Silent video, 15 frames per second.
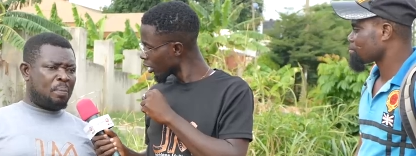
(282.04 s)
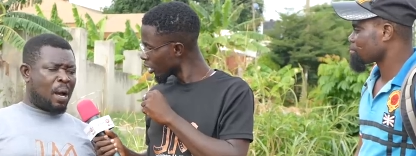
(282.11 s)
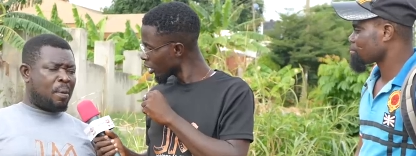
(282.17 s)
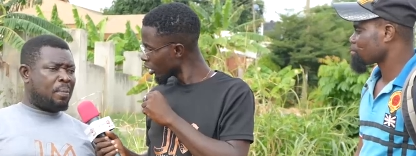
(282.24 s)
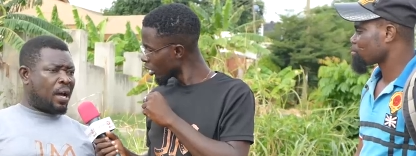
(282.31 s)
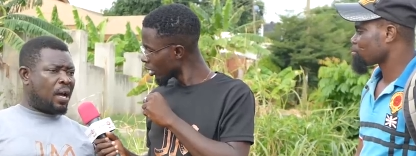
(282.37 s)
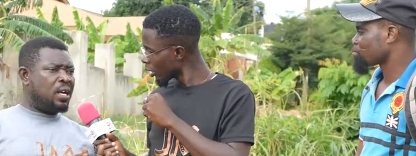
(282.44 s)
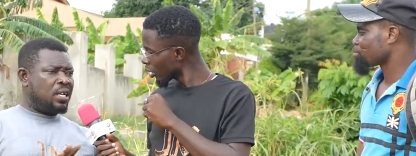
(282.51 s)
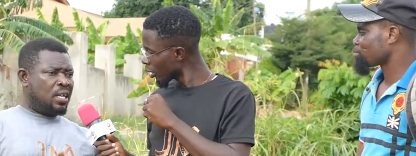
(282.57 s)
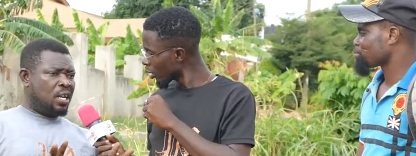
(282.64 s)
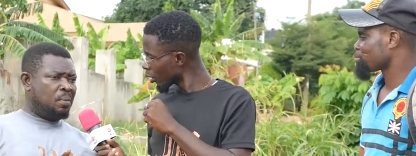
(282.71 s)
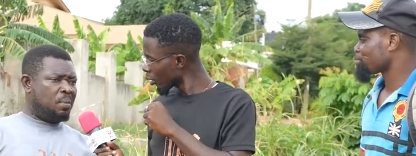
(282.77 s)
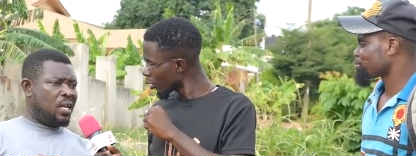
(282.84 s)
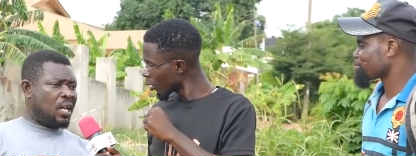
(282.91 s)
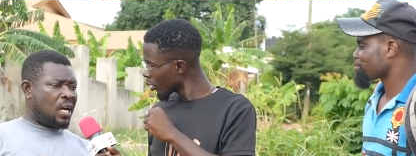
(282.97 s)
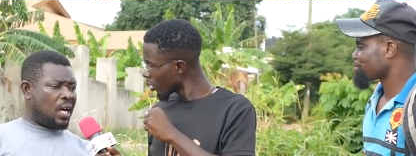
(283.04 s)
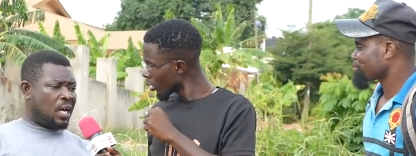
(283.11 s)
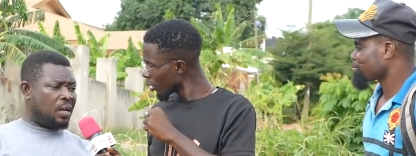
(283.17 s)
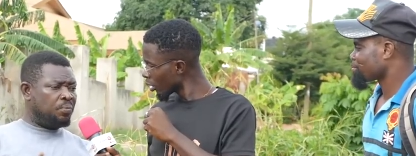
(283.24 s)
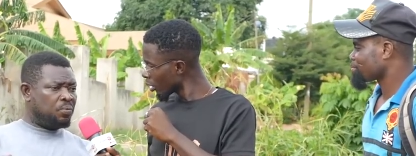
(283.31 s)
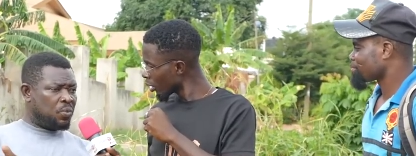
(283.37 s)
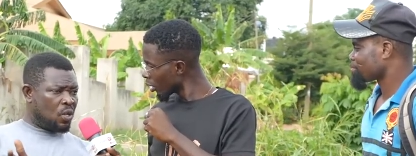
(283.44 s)
Speaker 1: Maba, Nemena,
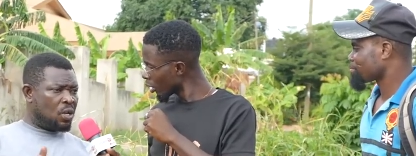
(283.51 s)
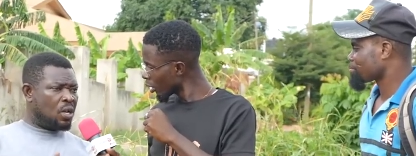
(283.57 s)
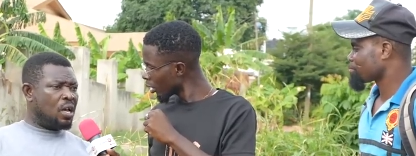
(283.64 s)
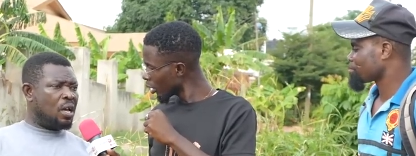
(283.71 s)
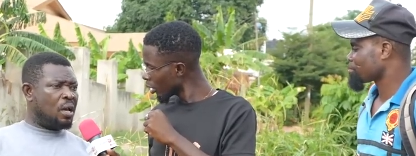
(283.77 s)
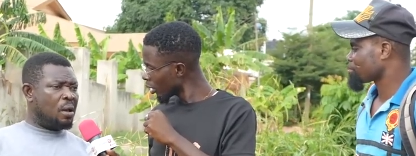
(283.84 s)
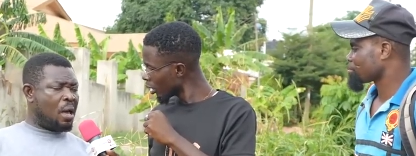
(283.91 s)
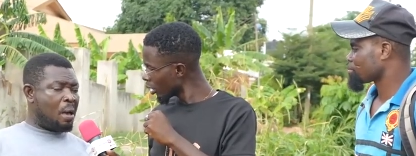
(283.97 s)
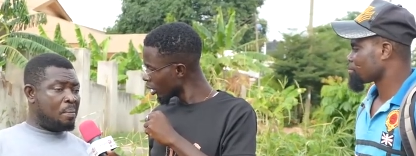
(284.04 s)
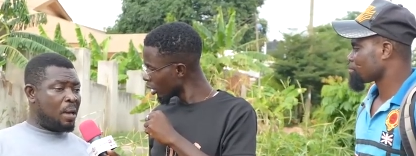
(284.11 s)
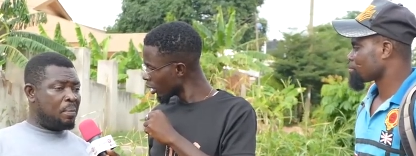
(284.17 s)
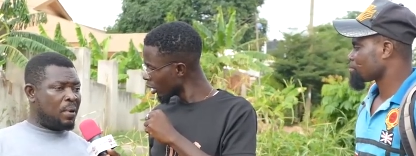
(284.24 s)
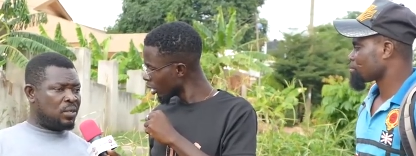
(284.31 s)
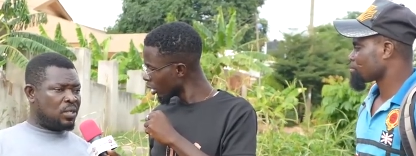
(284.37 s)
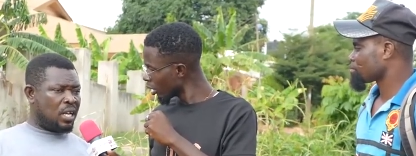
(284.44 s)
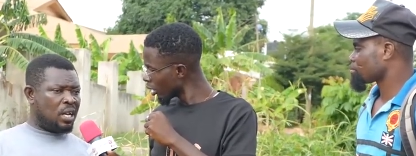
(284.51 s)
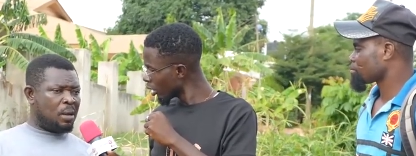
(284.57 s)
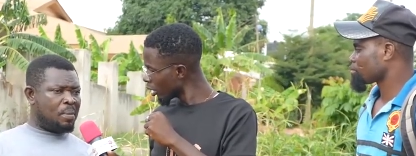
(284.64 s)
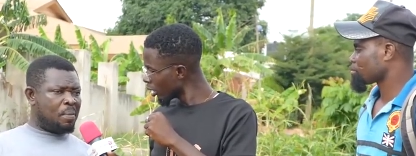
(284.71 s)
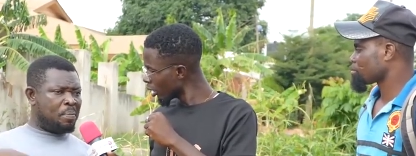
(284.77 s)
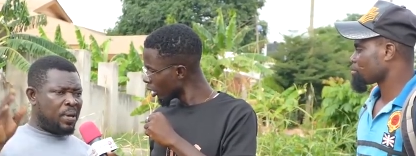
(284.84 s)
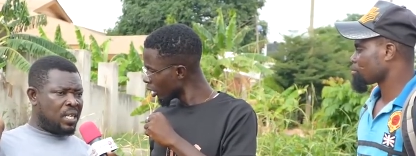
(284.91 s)
and Mamma sent a
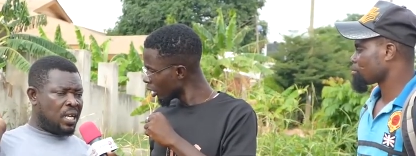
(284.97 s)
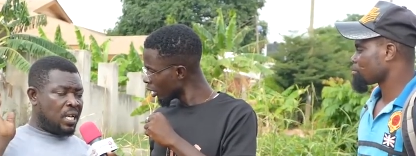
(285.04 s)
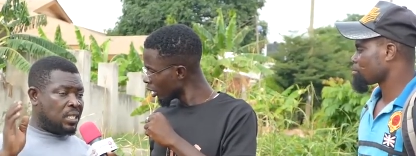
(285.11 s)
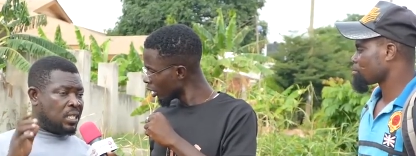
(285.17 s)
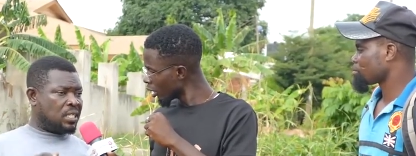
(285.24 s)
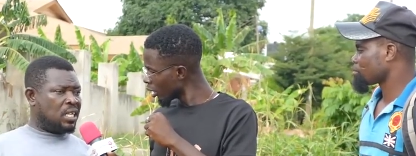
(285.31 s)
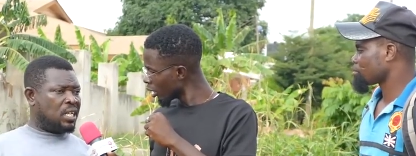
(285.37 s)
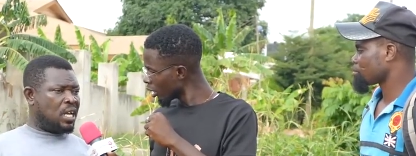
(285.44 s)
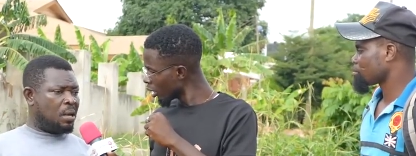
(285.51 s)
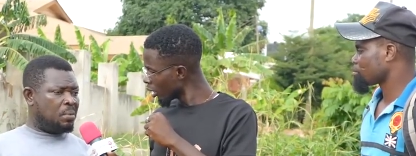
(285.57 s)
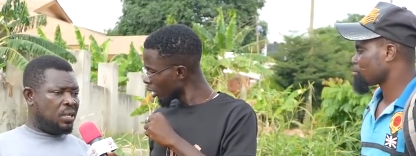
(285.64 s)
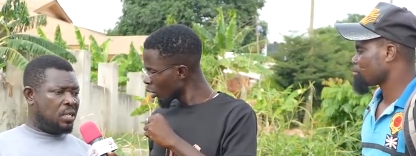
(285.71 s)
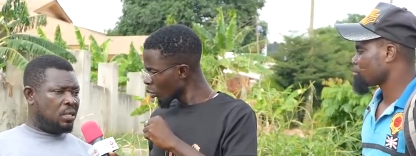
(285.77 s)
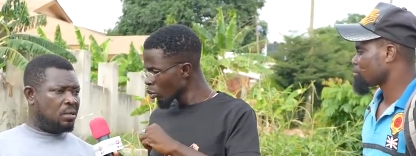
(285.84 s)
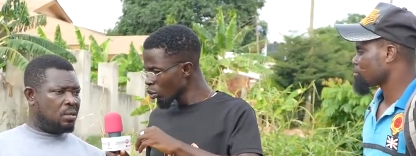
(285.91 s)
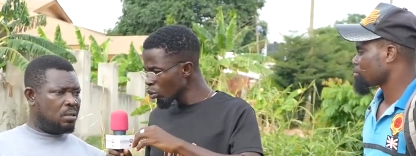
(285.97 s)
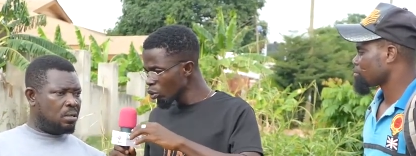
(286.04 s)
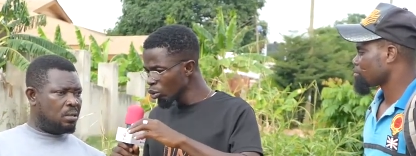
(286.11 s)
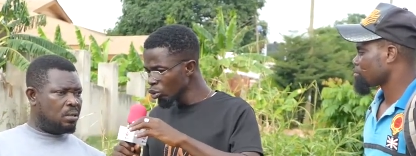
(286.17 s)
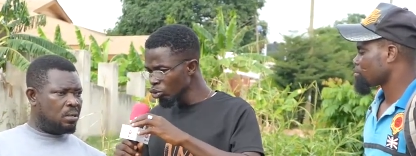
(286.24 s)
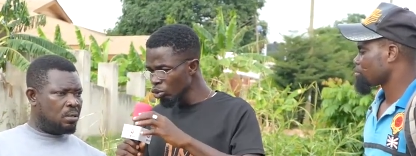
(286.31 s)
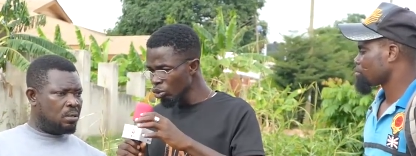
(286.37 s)
bepeja and such a debby.
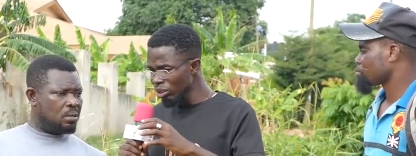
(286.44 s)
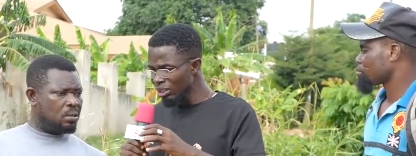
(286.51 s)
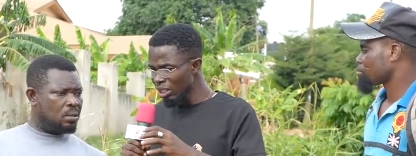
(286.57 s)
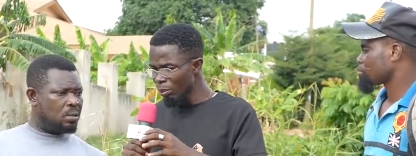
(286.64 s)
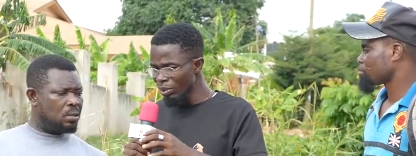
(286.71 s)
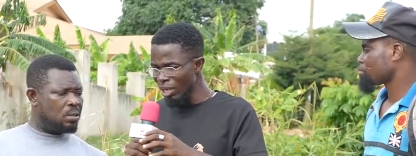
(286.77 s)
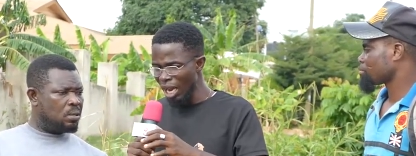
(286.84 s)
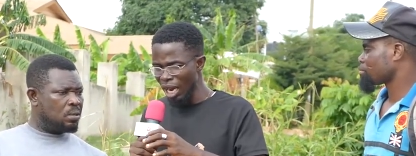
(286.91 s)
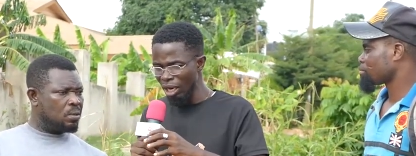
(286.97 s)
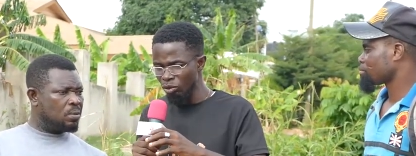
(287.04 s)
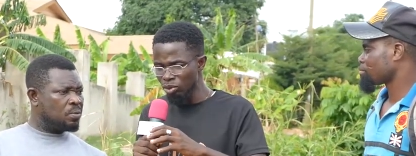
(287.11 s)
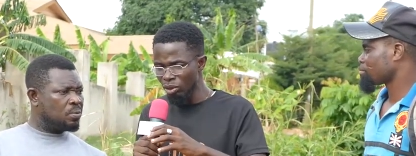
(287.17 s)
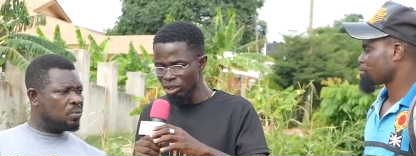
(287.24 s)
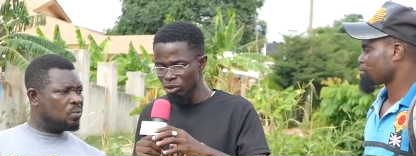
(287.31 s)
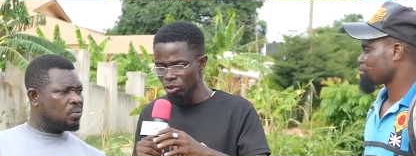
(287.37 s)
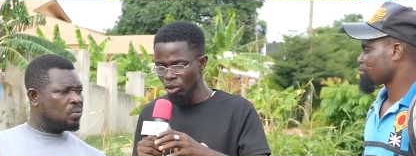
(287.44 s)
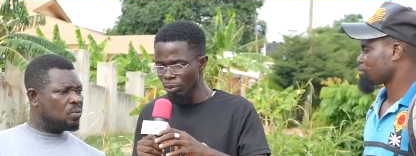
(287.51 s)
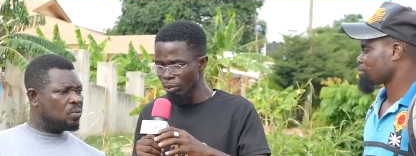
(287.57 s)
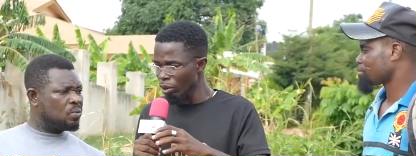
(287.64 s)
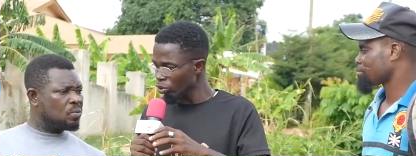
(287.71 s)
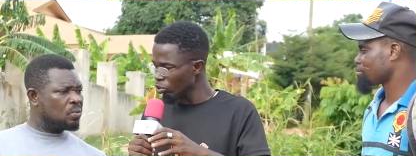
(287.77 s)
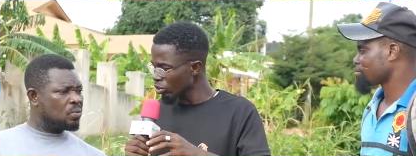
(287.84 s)
Speaker 2: Who should say be at once no
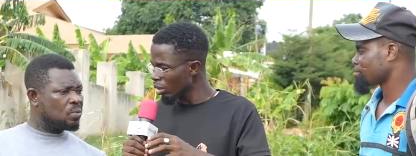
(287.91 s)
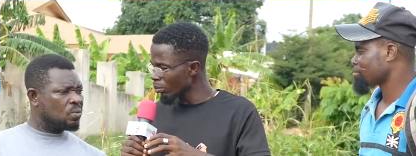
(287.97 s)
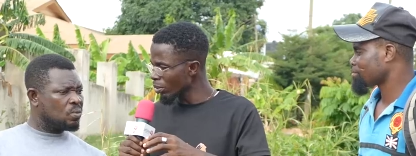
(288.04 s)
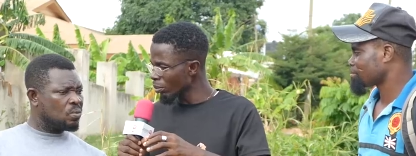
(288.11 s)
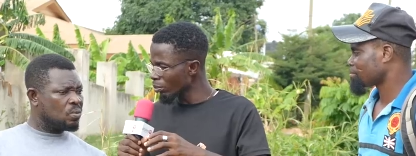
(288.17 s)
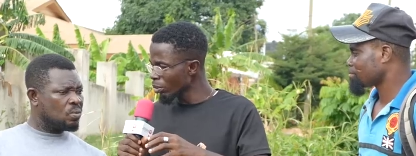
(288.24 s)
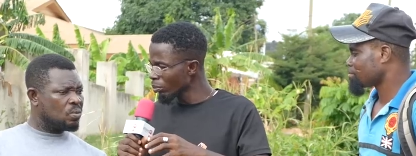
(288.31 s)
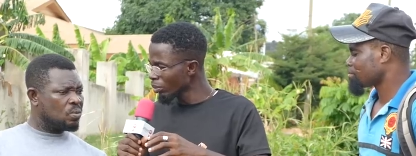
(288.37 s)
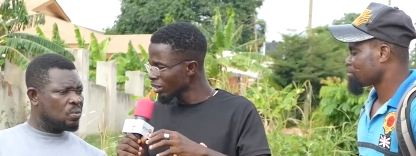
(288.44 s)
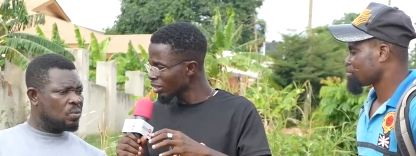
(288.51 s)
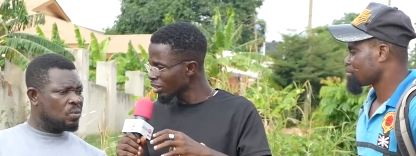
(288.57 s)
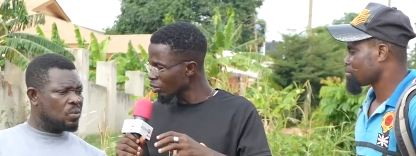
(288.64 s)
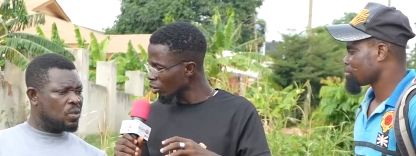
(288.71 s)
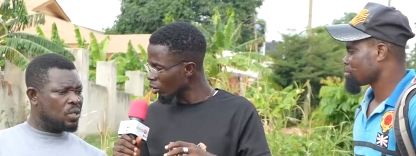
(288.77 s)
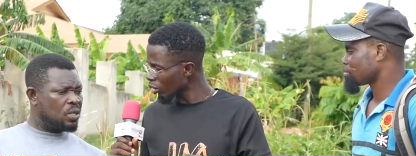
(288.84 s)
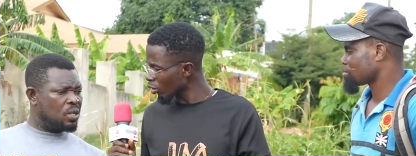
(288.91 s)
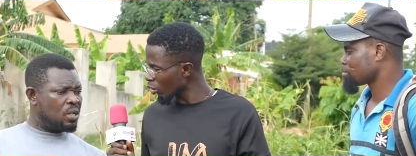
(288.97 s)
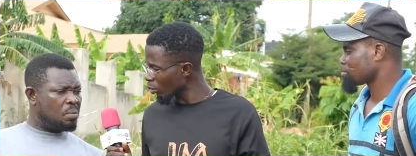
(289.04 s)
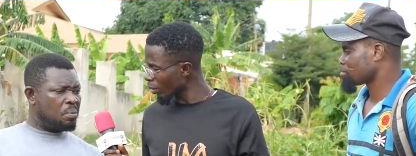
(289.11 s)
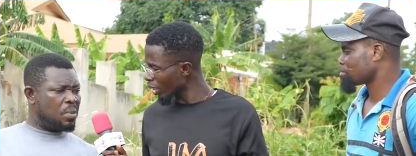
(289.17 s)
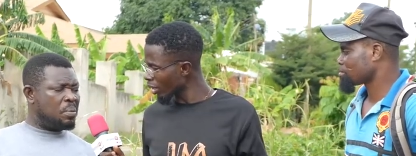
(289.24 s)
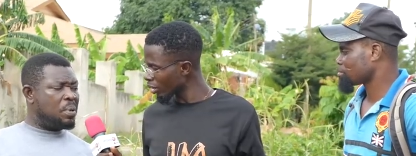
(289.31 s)
boss, maybe a bibintin
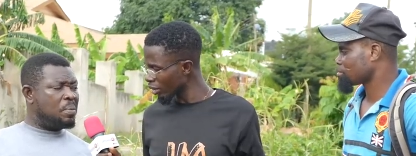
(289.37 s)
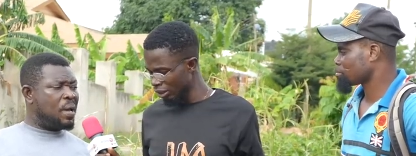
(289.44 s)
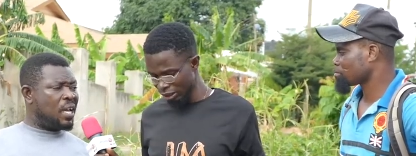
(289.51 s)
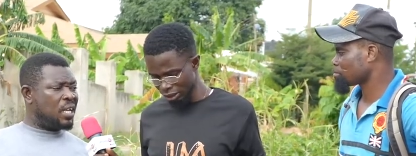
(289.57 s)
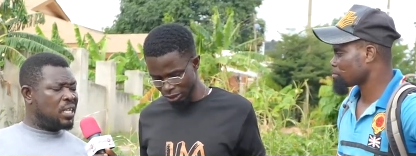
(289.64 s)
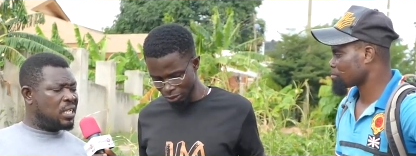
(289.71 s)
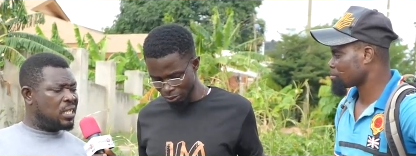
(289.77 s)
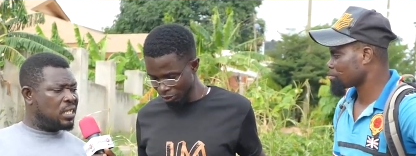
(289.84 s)
or Bibi Bay?